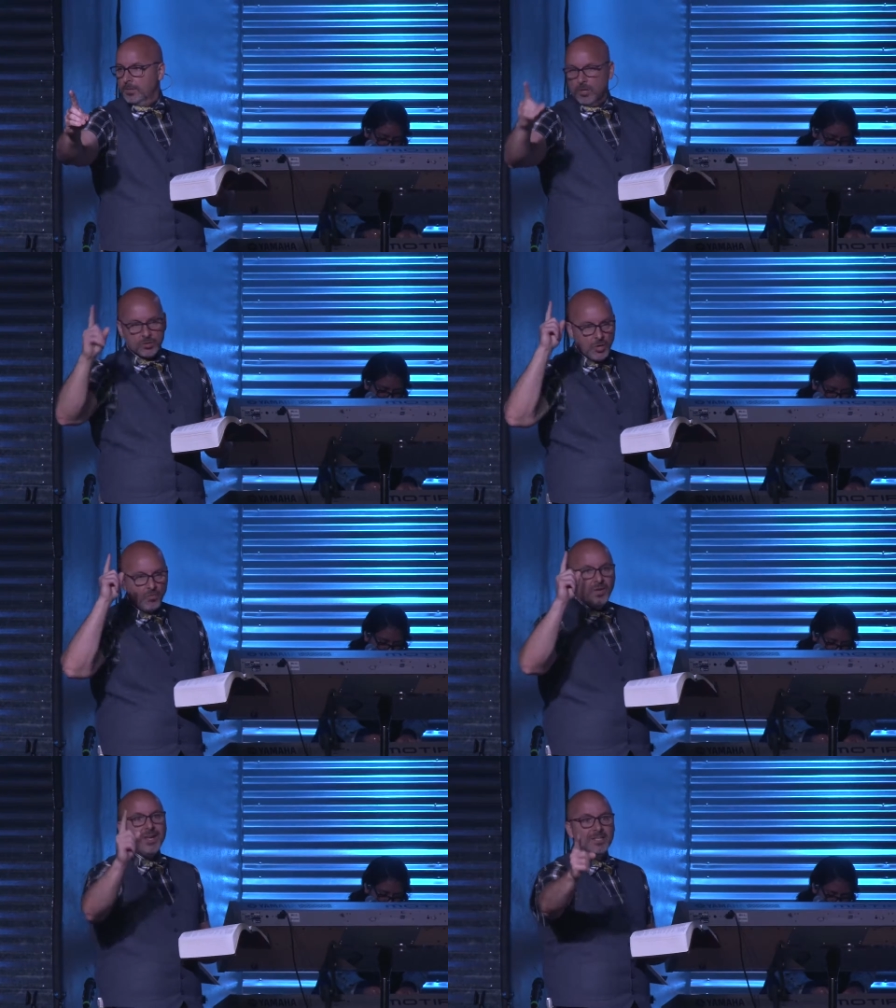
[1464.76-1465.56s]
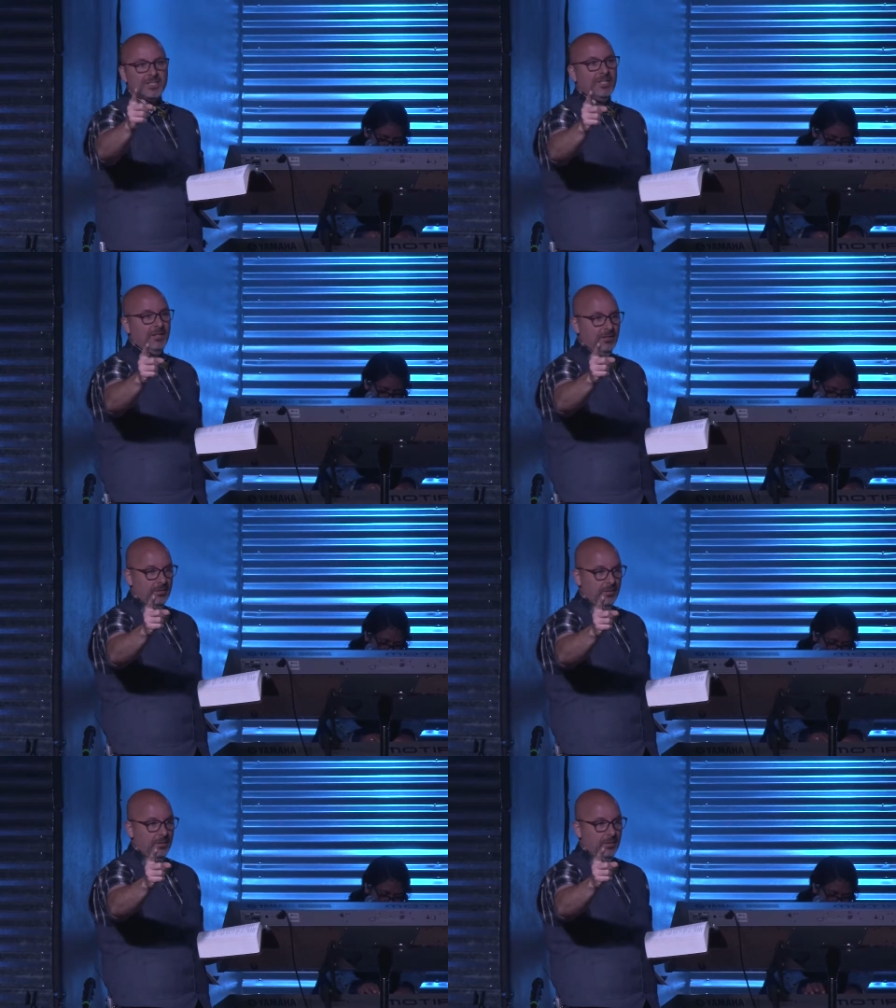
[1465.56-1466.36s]
there's no vacancy
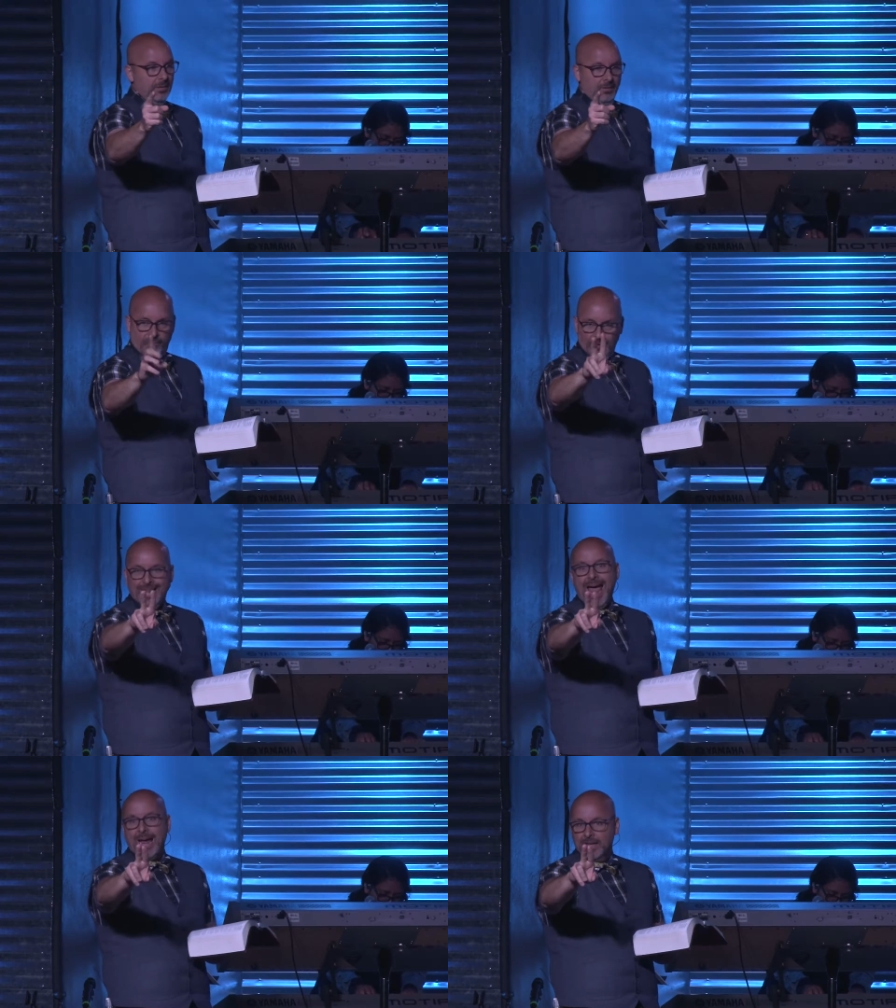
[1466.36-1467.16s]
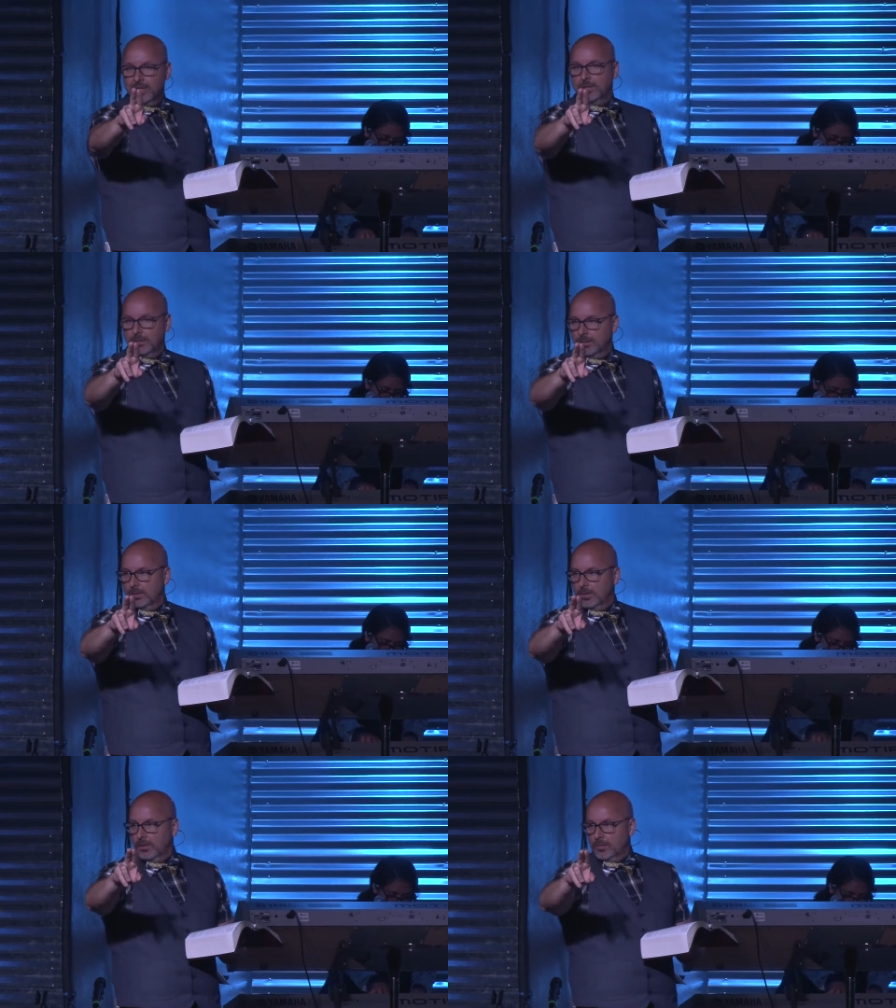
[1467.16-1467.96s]
for lack,
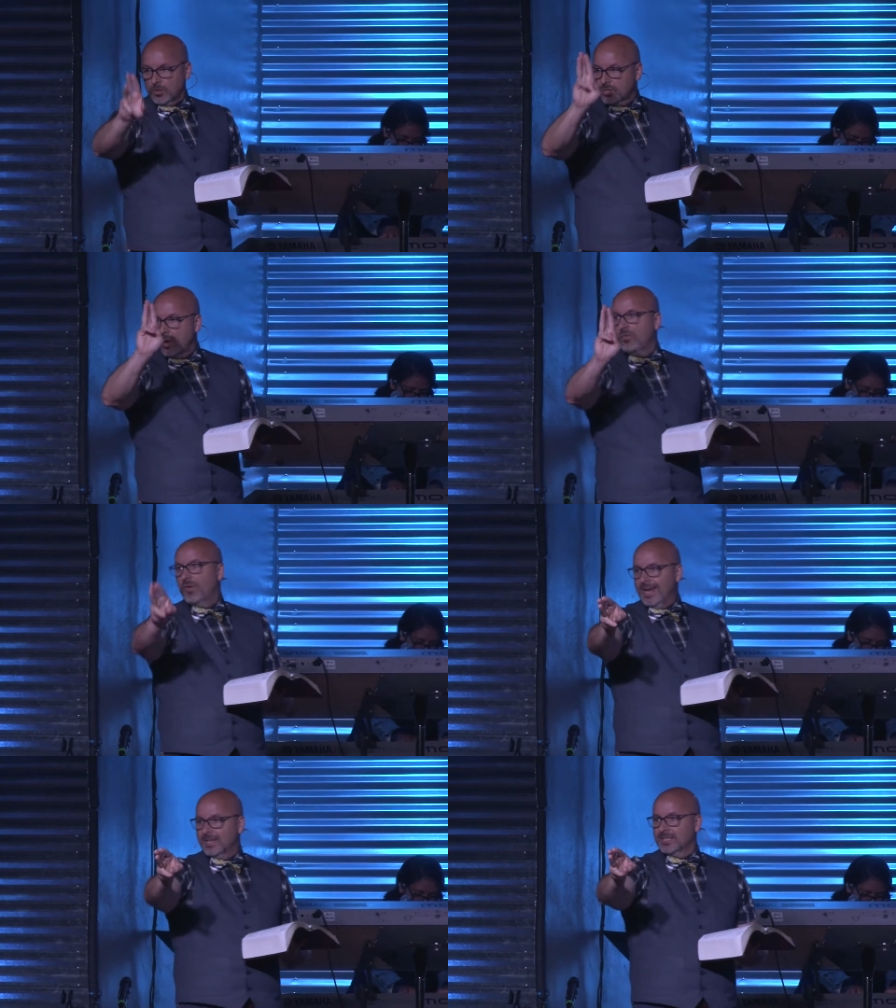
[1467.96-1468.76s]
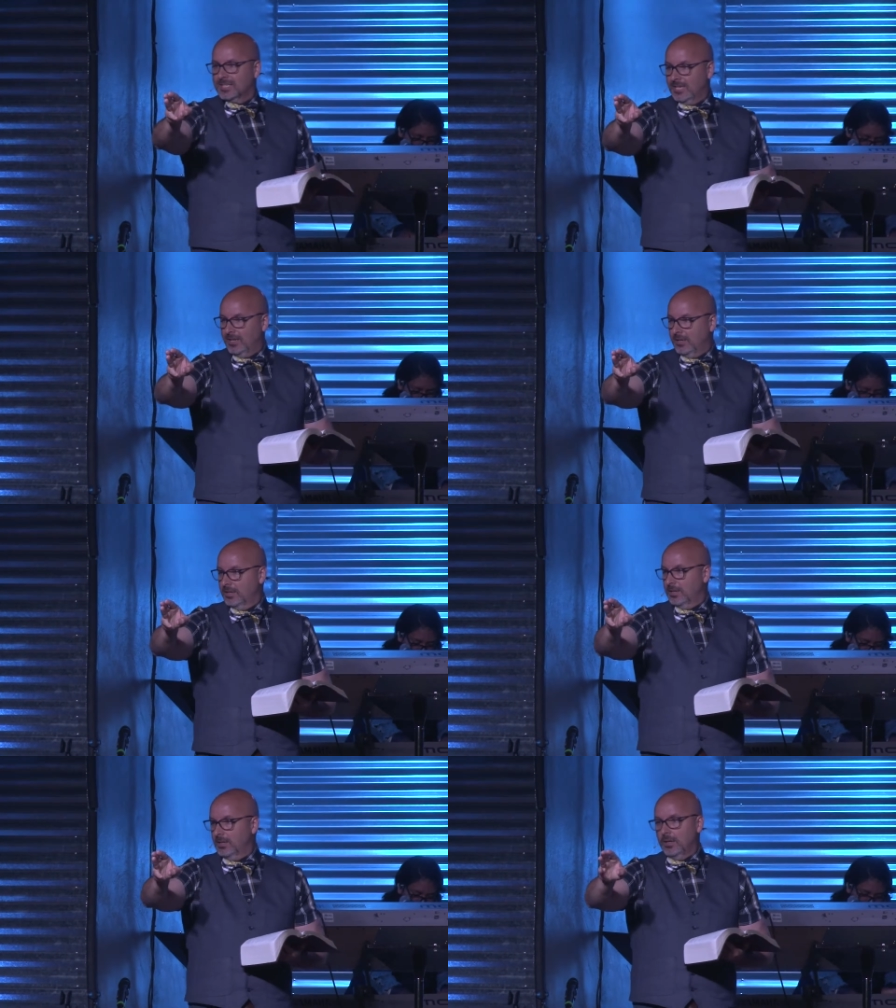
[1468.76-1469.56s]
there's no vacancy
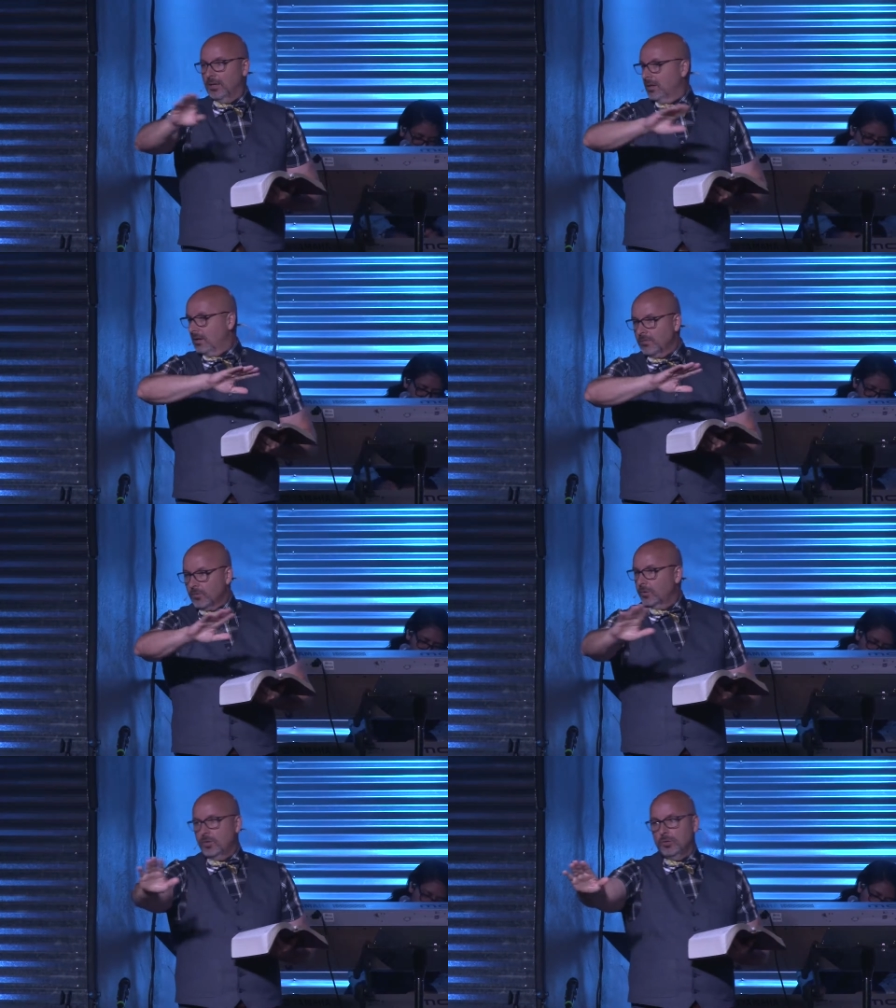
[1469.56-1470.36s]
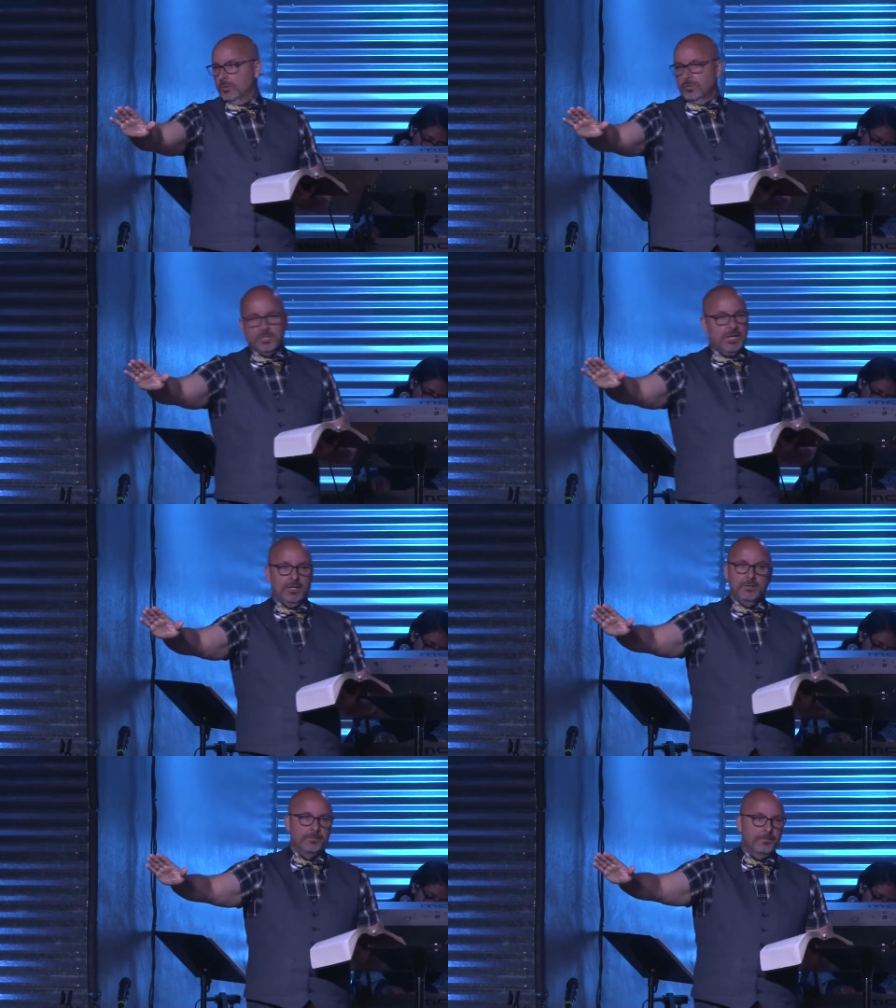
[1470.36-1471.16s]
for you,
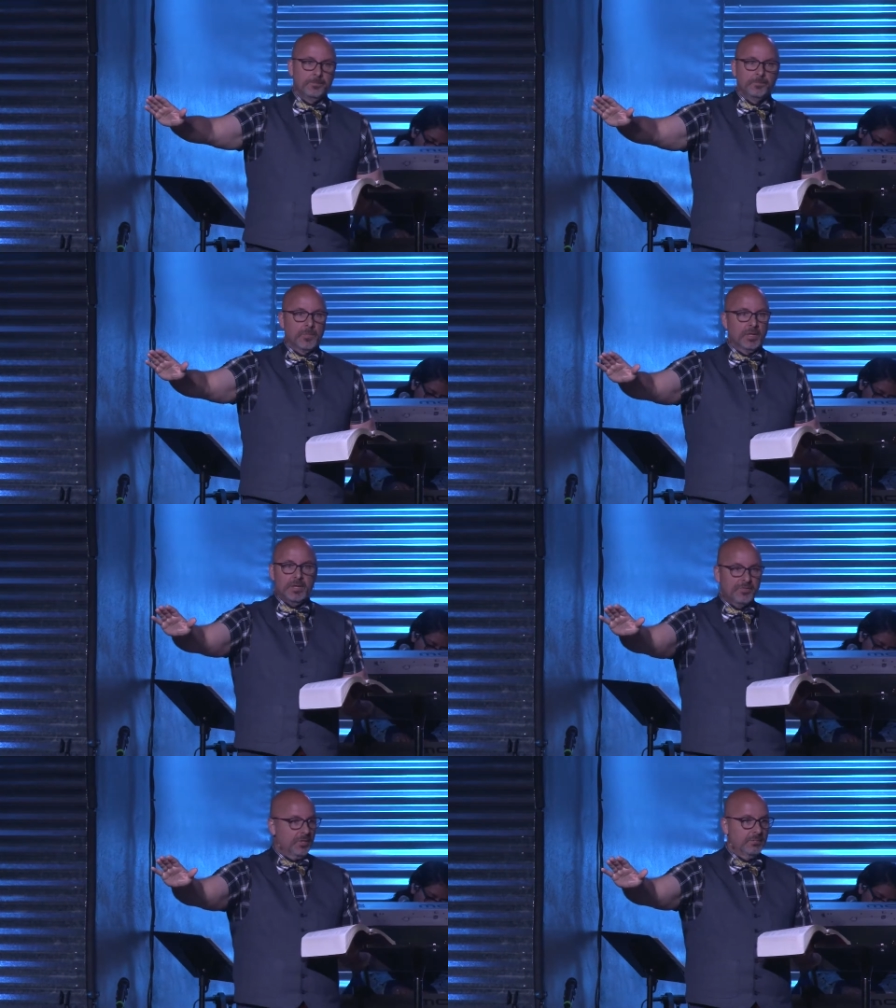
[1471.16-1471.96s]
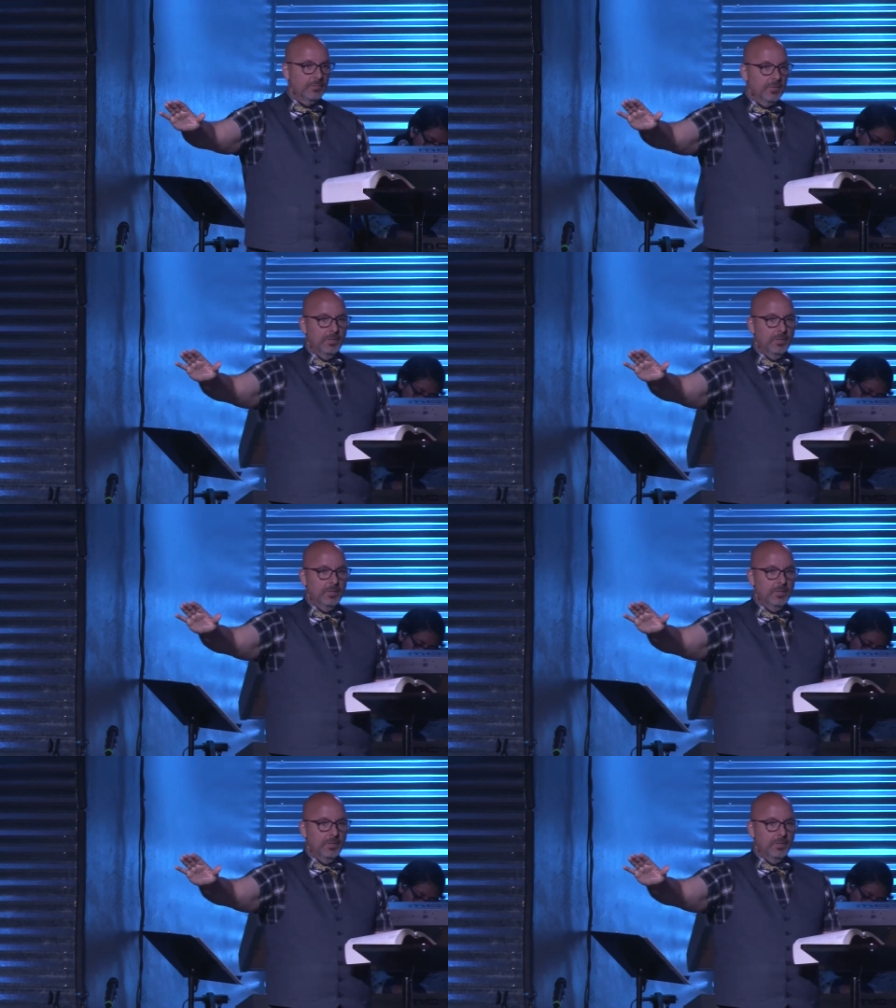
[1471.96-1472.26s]
Satan. Nothing.